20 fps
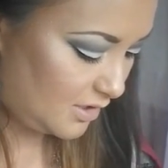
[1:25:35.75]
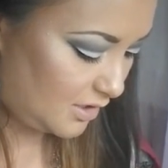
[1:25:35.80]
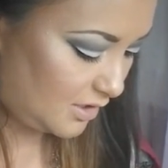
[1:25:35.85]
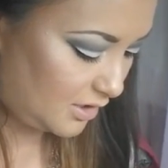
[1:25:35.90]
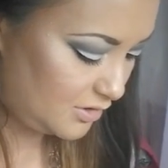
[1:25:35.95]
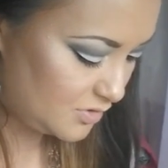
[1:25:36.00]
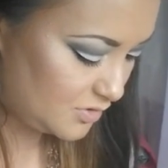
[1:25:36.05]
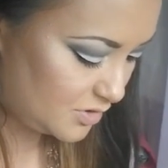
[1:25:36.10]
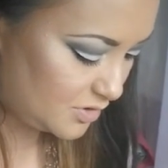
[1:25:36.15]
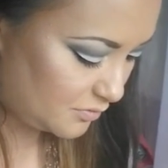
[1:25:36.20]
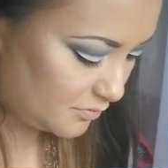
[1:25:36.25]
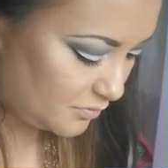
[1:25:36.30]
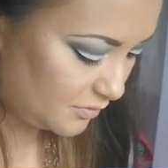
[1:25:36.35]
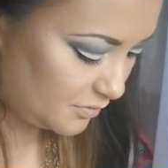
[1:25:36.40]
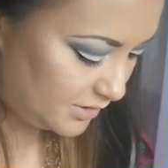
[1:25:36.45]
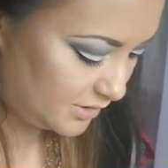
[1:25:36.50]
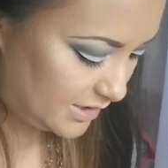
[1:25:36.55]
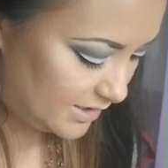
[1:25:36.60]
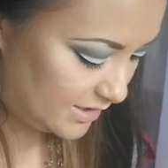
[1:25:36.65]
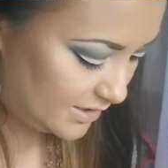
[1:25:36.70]
I used a
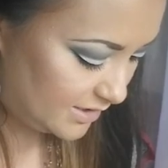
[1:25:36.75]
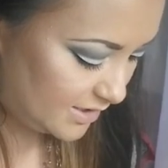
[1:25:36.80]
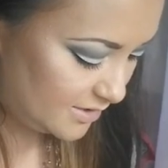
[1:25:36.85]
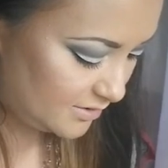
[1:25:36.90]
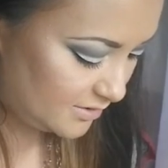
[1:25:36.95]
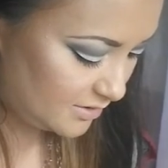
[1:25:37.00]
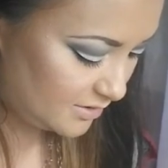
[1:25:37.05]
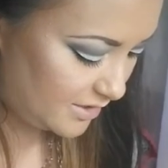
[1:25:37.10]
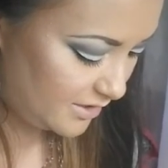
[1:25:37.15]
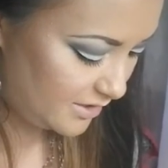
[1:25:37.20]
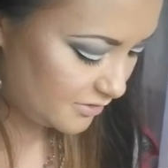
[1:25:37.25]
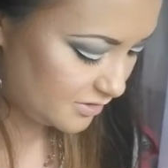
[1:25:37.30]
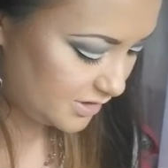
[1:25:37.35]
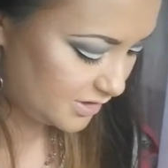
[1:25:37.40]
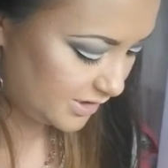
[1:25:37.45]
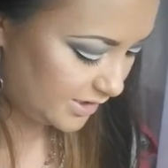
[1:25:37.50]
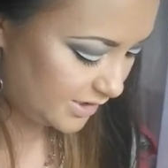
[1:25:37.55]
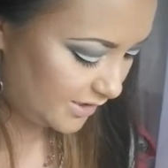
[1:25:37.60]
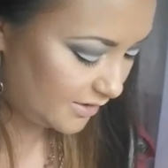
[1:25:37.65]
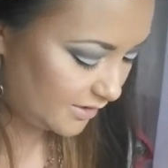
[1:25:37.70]
really thin layer
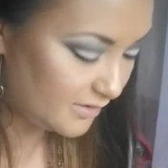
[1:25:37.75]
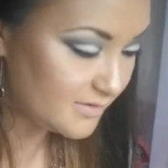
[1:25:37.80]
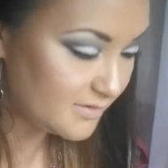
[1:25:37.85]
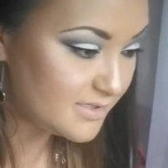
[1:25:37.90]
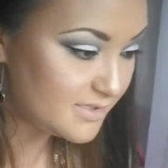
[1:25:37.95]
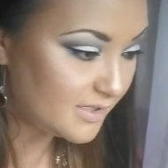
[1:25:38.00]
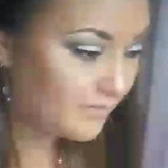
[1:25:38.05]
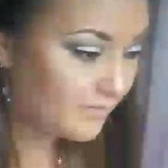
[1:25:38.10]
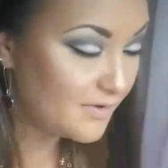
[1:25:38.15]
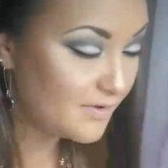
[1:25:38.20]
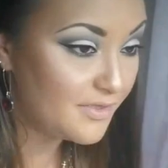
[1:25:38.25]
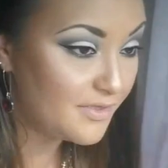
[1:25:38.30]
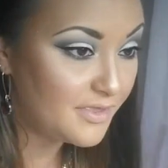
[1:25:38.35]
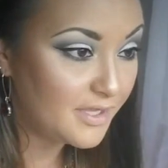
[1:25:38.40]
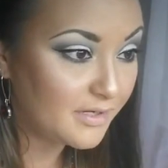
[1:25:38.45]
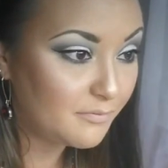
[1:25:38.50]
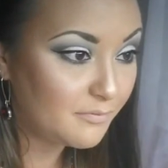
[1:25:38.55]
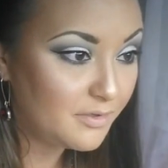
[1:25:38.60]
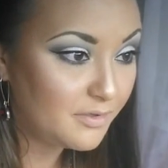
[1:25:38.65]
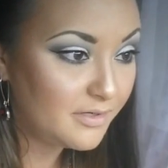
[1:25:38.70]
today instead of a
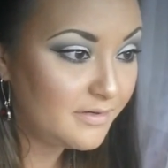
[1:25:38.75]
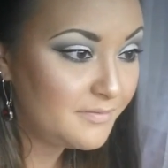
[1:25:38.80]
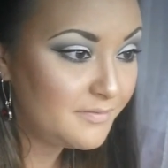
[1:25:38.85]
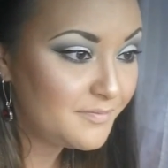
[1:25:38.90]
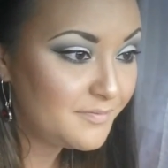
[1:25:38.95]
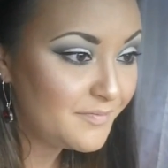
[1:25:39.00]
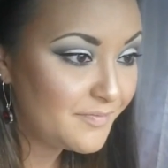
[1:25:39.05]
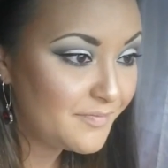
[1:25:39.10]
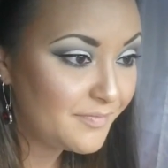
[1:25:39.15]
thick one.